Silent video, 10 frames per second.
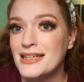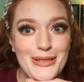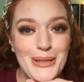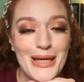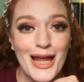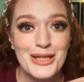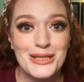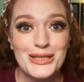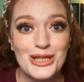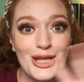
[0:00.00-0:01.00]
So yeah, this
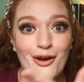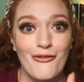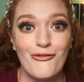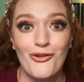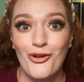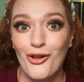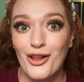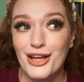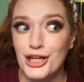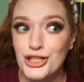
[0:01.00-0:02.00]
is the
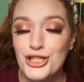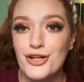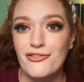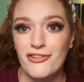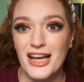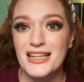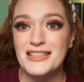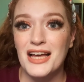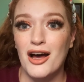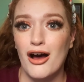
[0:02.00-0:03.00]
full-ish face
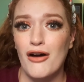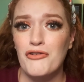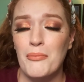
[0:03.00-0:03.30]
of